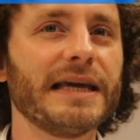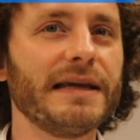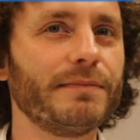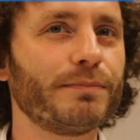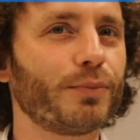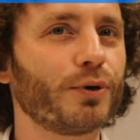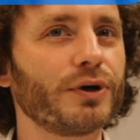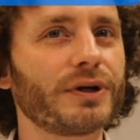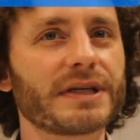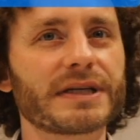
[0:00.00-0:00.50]

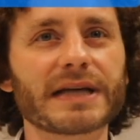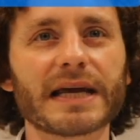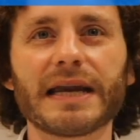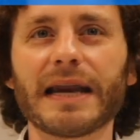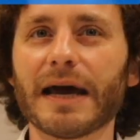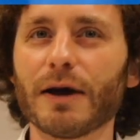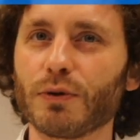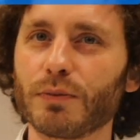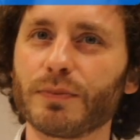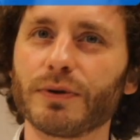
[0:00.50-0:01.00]
inputs and
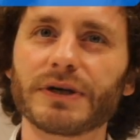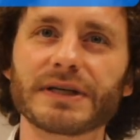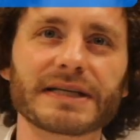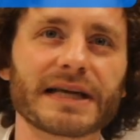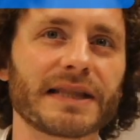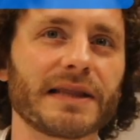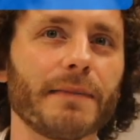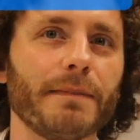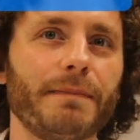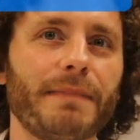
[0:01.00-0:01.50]
outputs
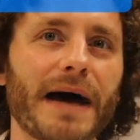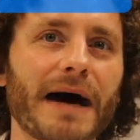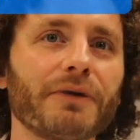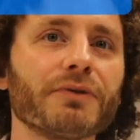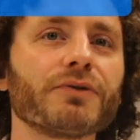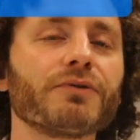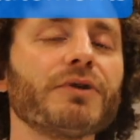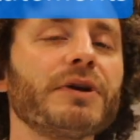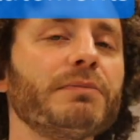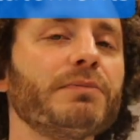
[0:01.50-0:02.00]
at the
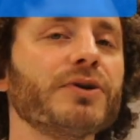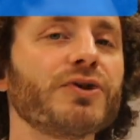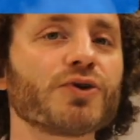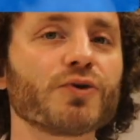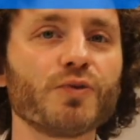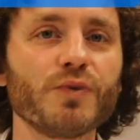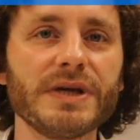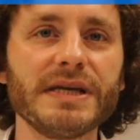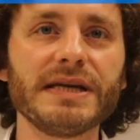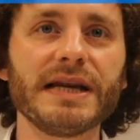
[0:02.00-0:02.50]
boundary
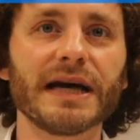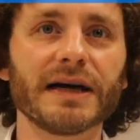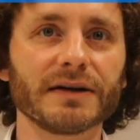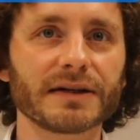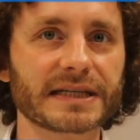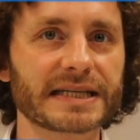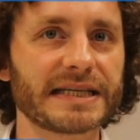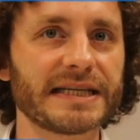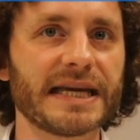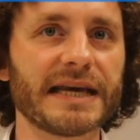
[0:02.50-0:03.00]
between
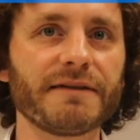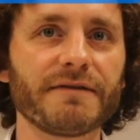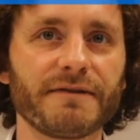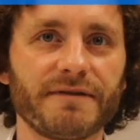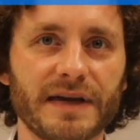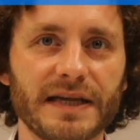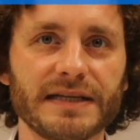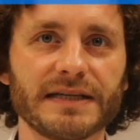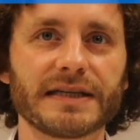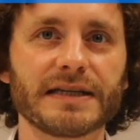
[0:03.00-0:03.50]
LCA
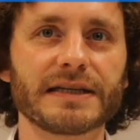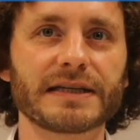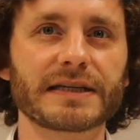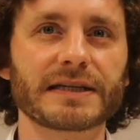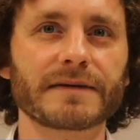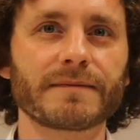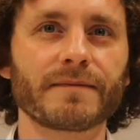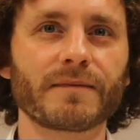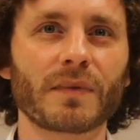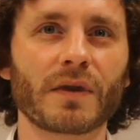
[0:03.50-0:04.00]

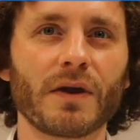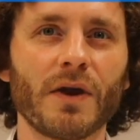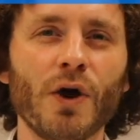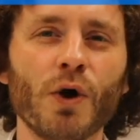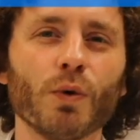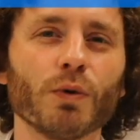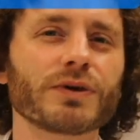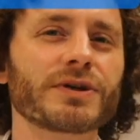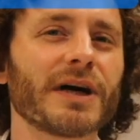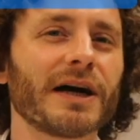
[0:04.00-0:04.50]
phases?
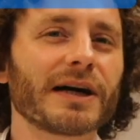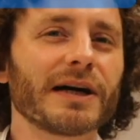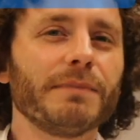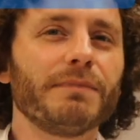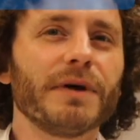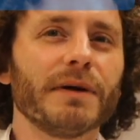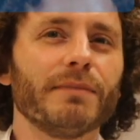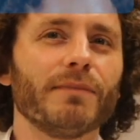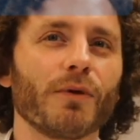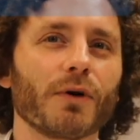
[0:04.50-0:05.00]
We'll talk a
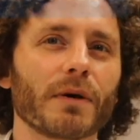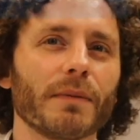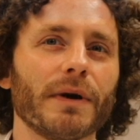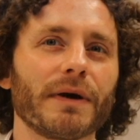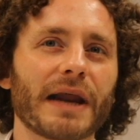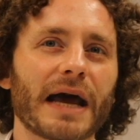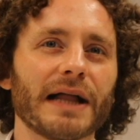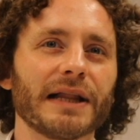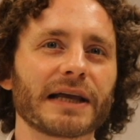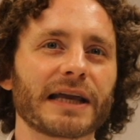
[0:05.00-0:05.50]
bit more
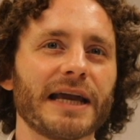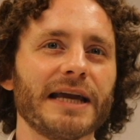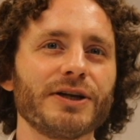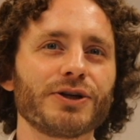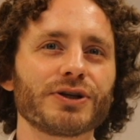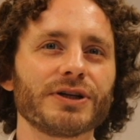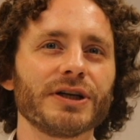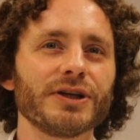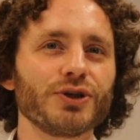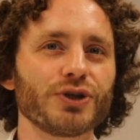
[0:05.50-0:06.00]
about
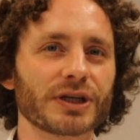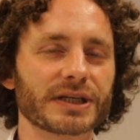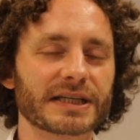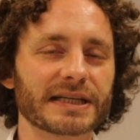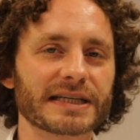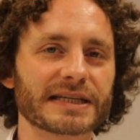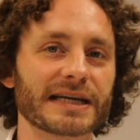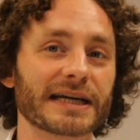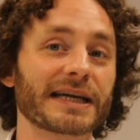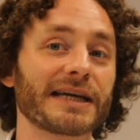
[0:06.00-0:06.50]
allocation in just a
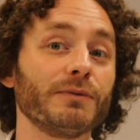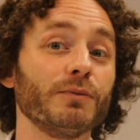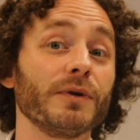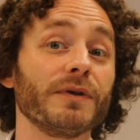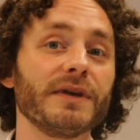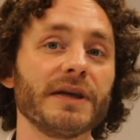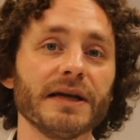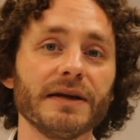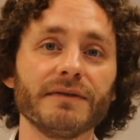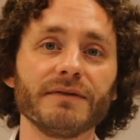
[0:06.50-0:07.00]
second with
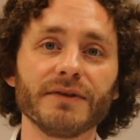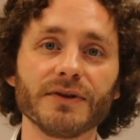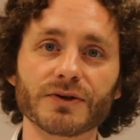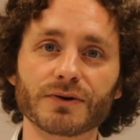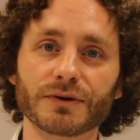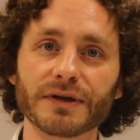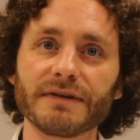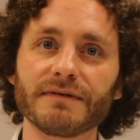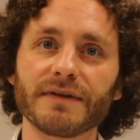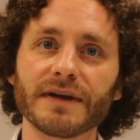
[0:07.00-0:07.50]
the
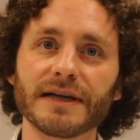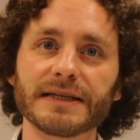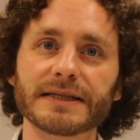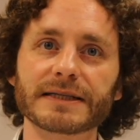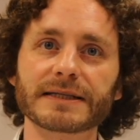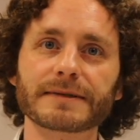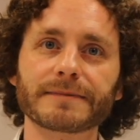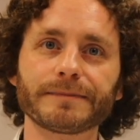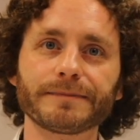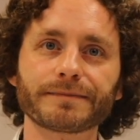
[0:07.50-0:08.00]
inventory
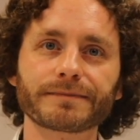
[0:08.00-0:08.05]
phase.